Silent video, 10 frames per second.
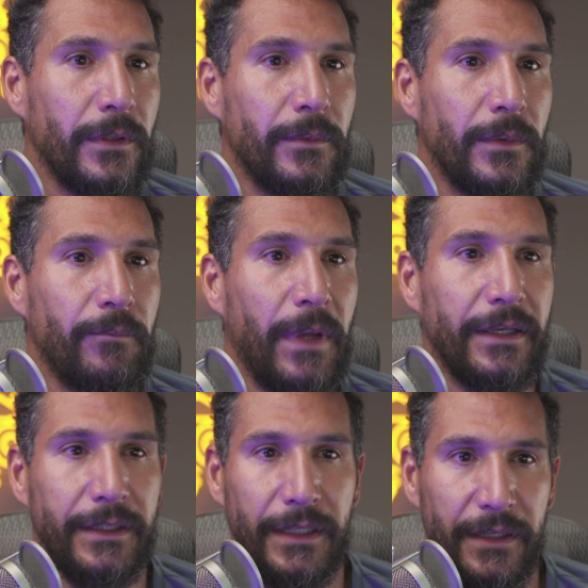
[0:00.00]

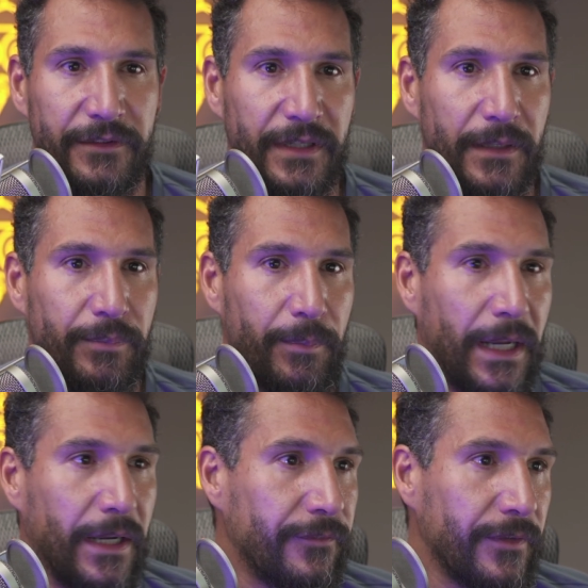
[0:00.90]
man cannot stand
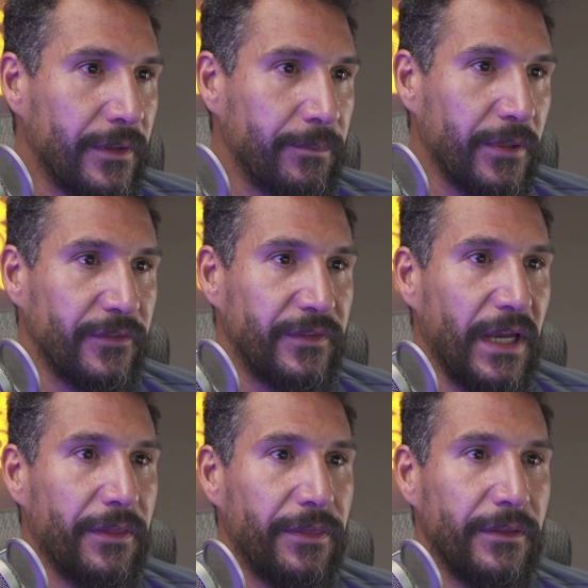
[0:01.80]
prepared for the approach of
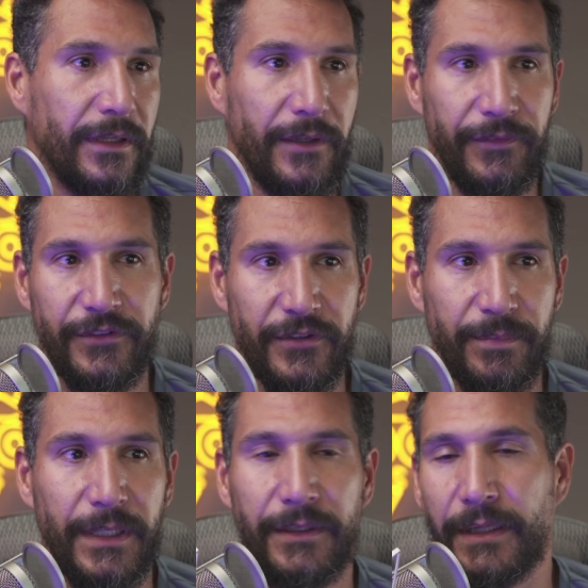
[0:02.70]
death if he's just
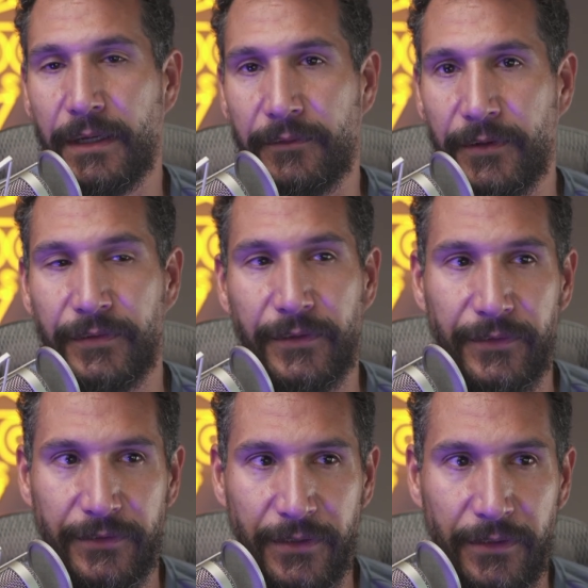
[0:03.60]
begun to live. If
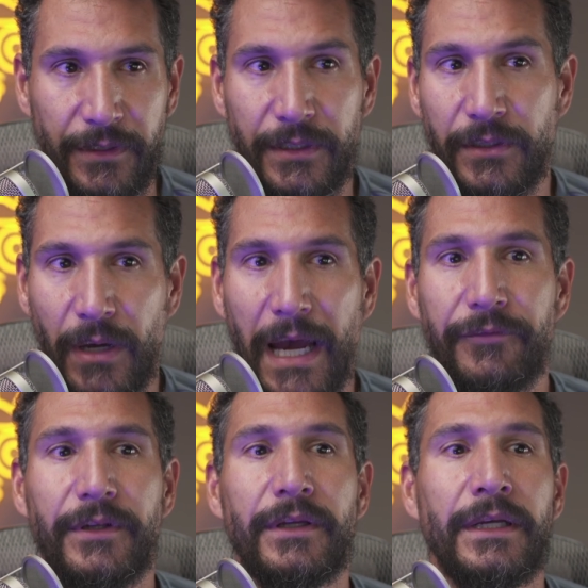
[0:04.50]
you have
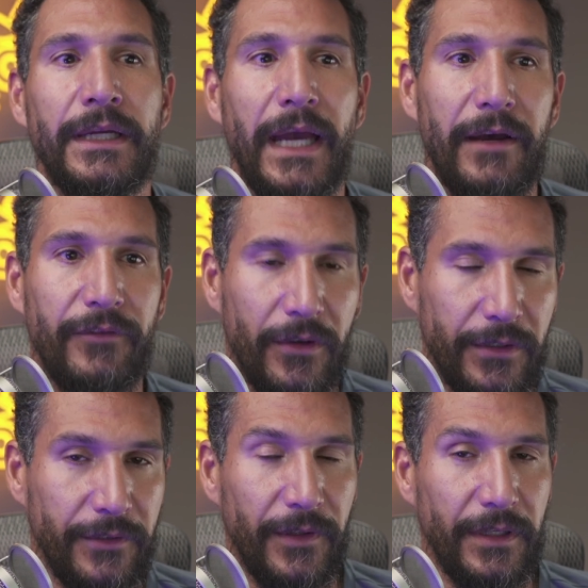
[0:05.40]
to have
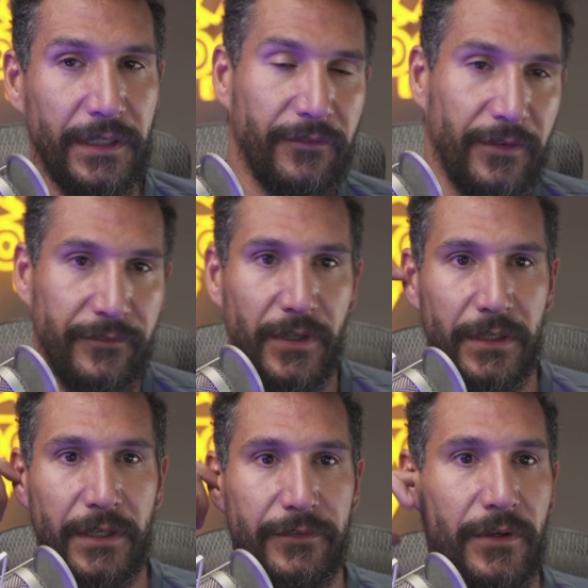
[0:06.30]
already felt like you've lived long
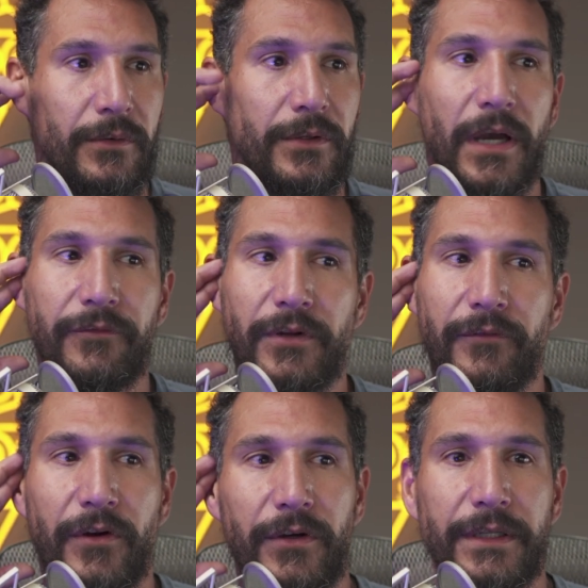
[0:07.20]
enough. So you have to
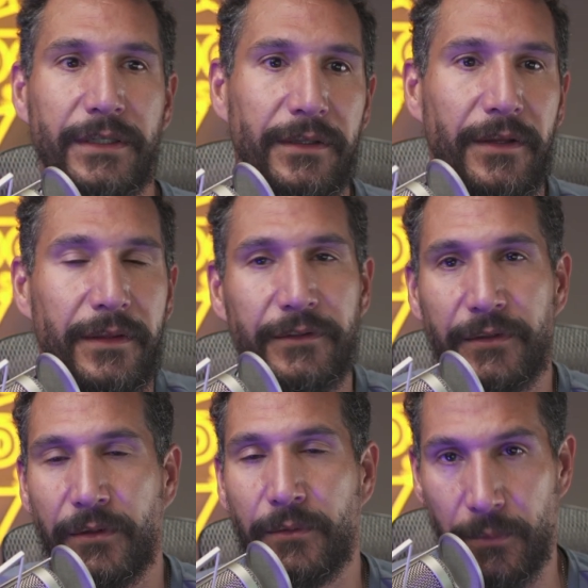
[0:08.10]
have already done the things
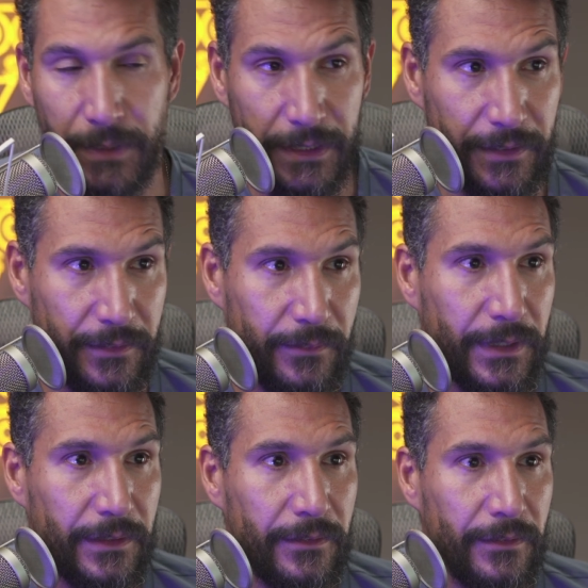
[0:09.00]
that you planned on
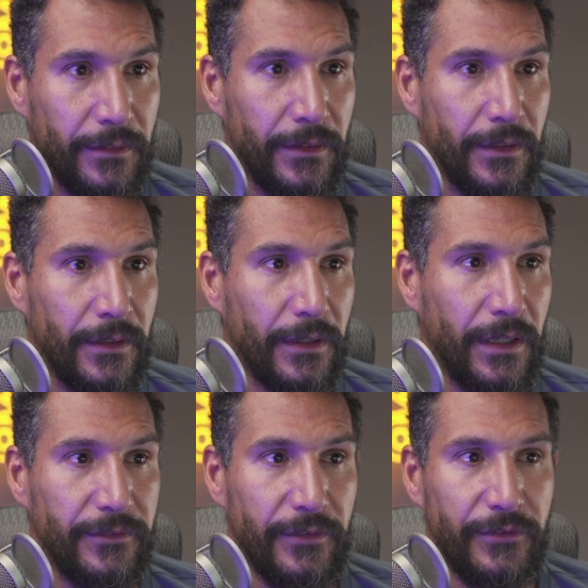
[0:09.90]
doing.
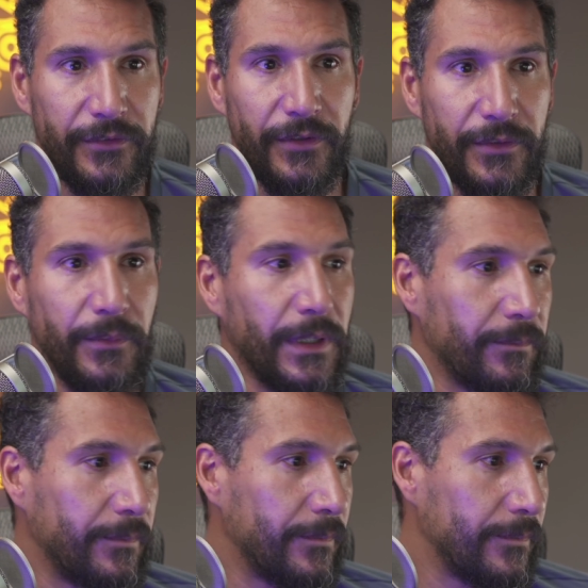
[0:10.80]
Okay. So just start doing them,
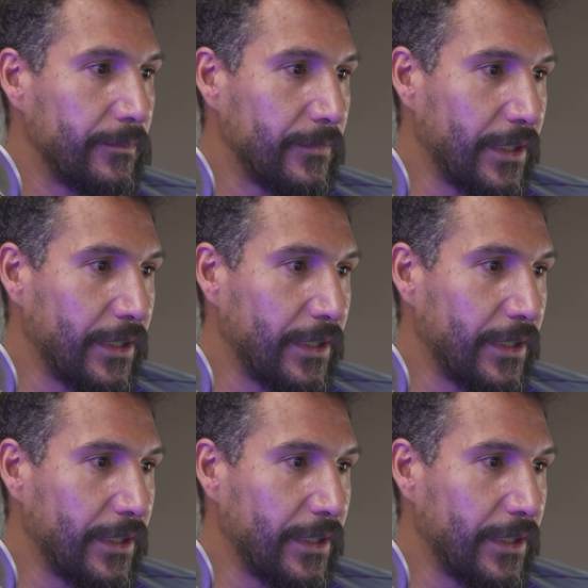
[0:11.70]
right?